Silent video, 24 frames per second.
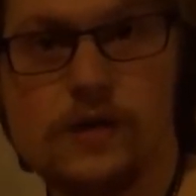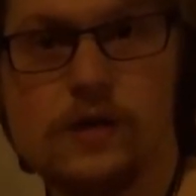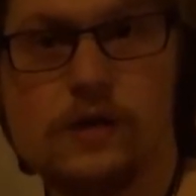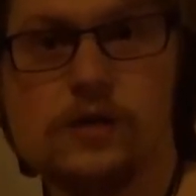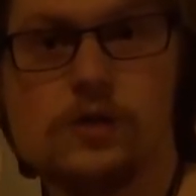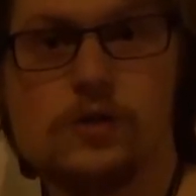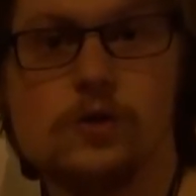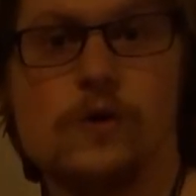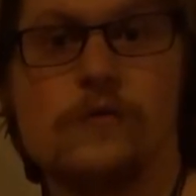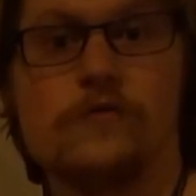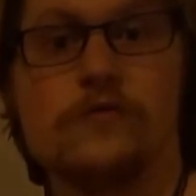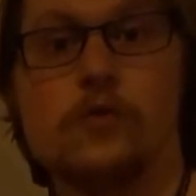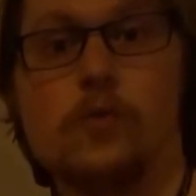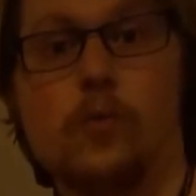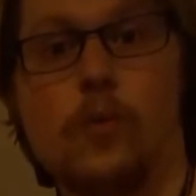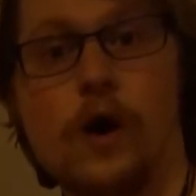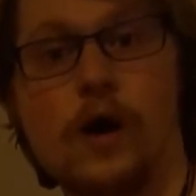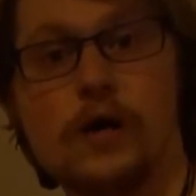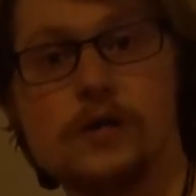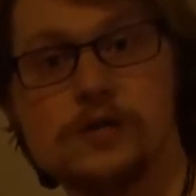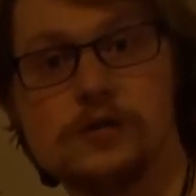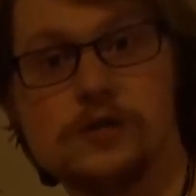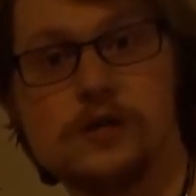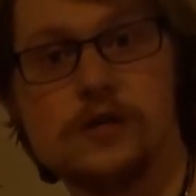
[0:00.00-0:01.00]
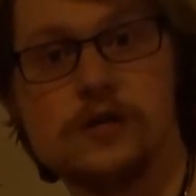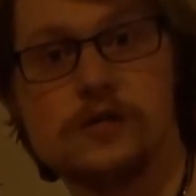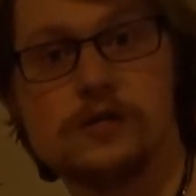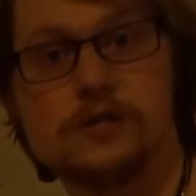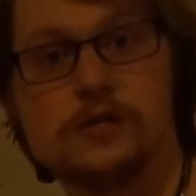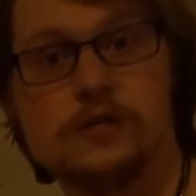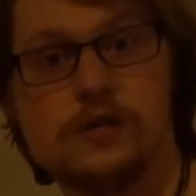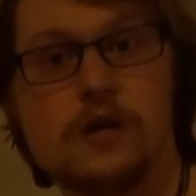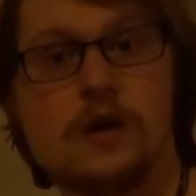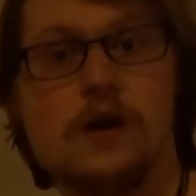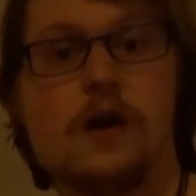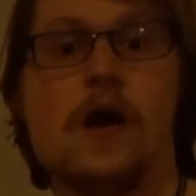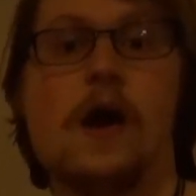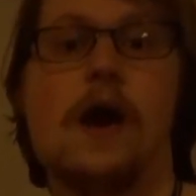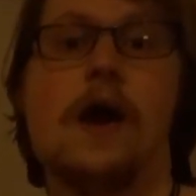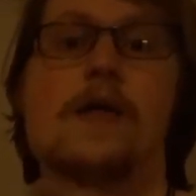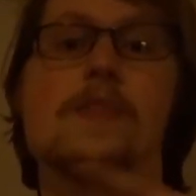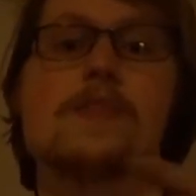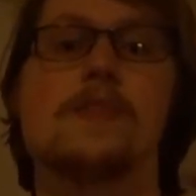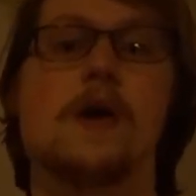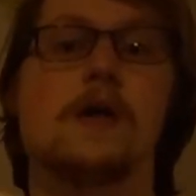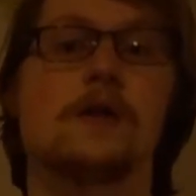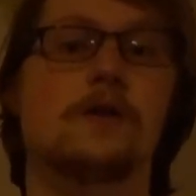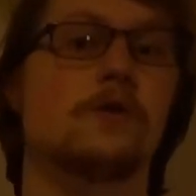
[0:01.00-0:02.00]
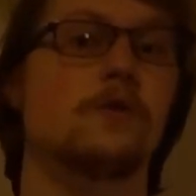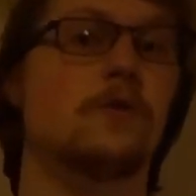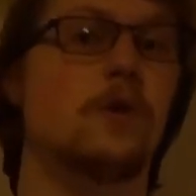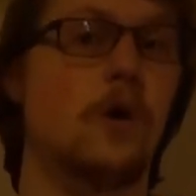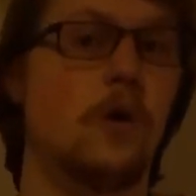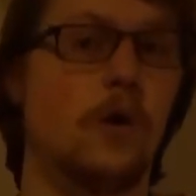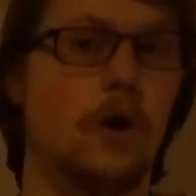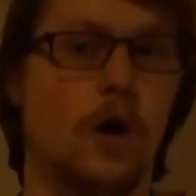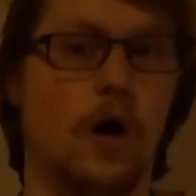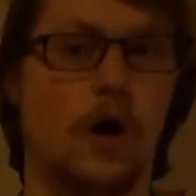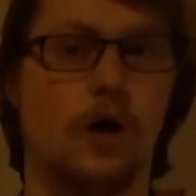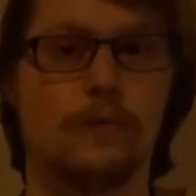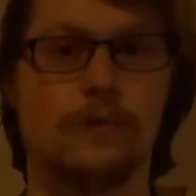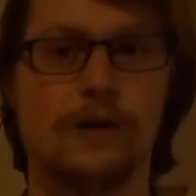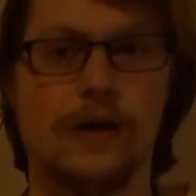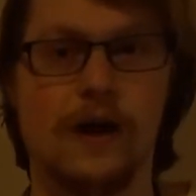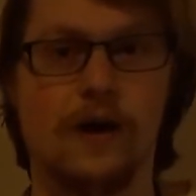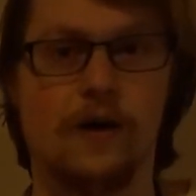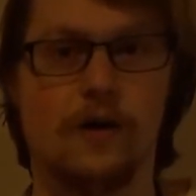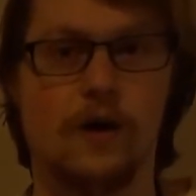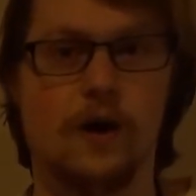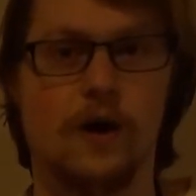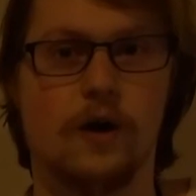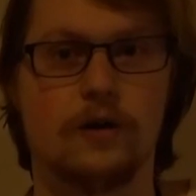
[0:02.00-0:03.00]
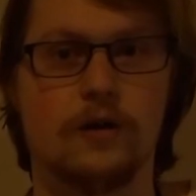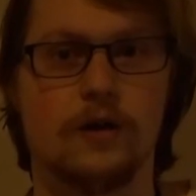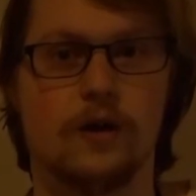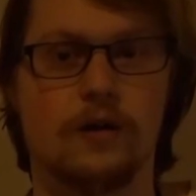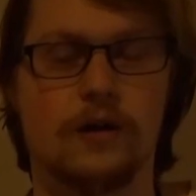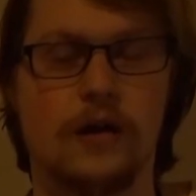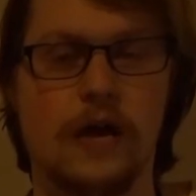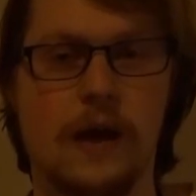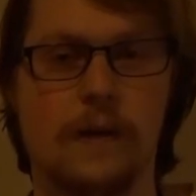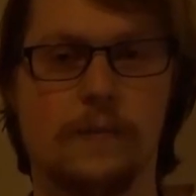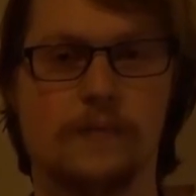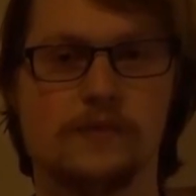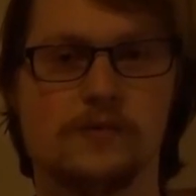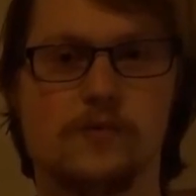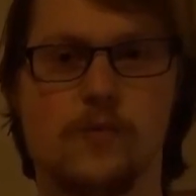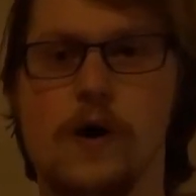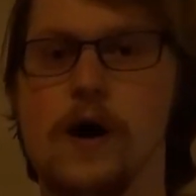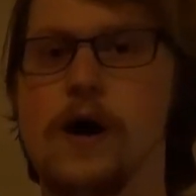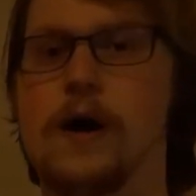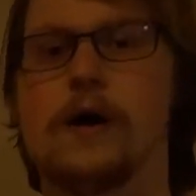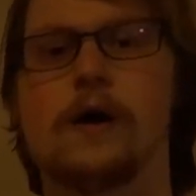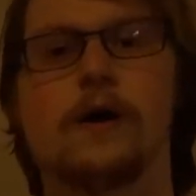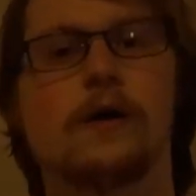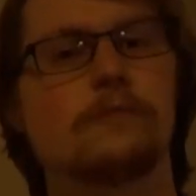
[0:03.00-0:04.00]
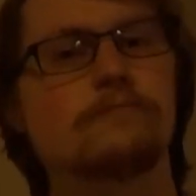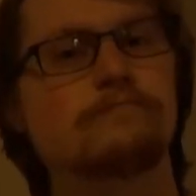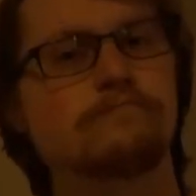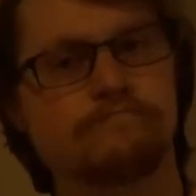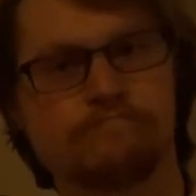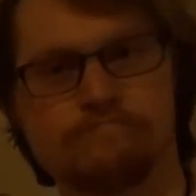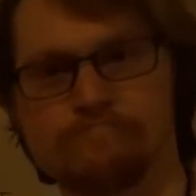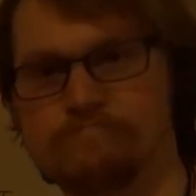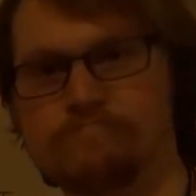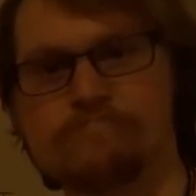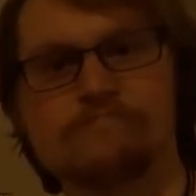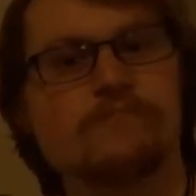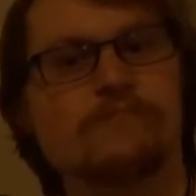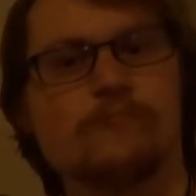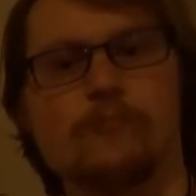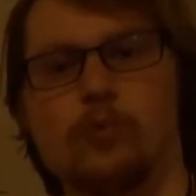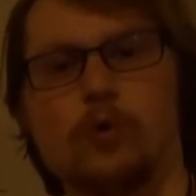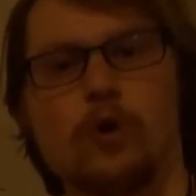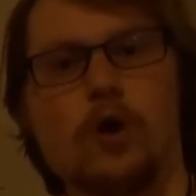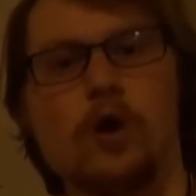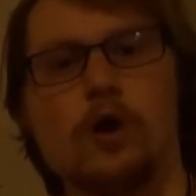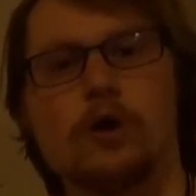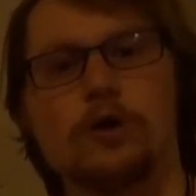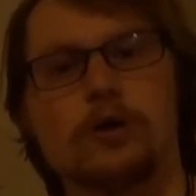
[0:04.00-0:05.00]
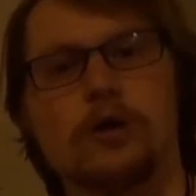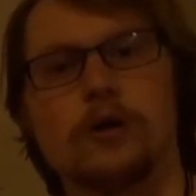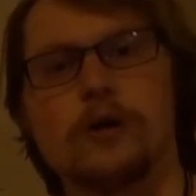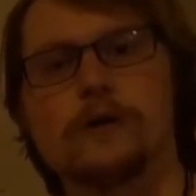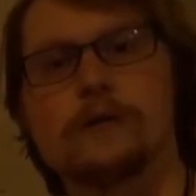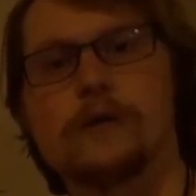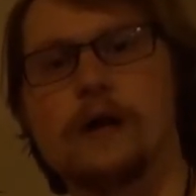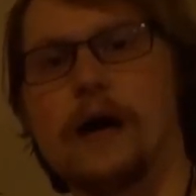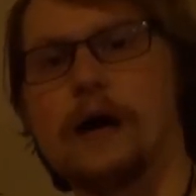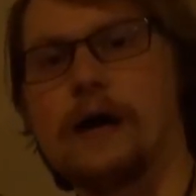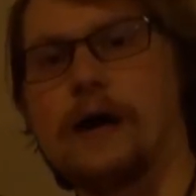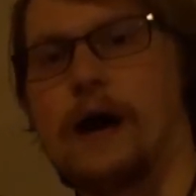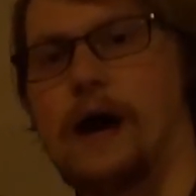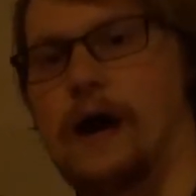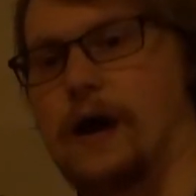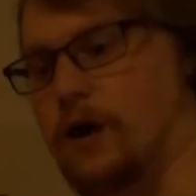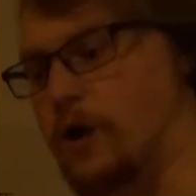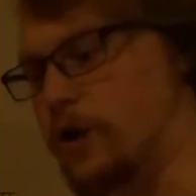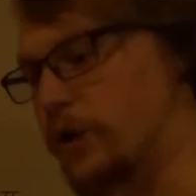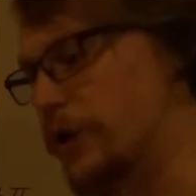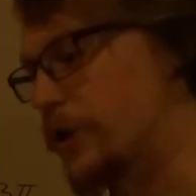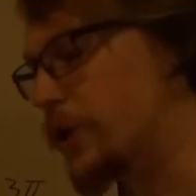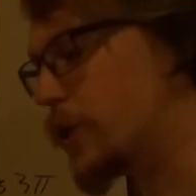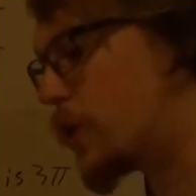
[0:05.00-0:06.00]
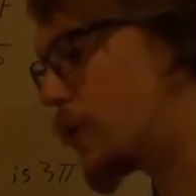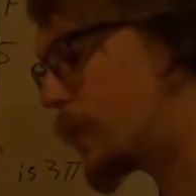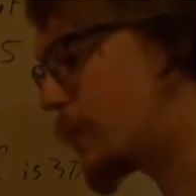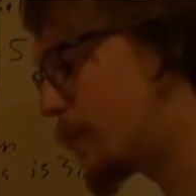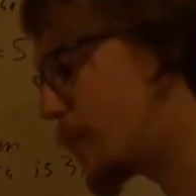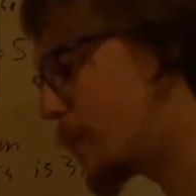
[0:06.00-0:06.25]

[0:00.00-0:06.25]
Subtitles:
So if you watch this and then you go call me out on Campus Wire, we're all good. I already know.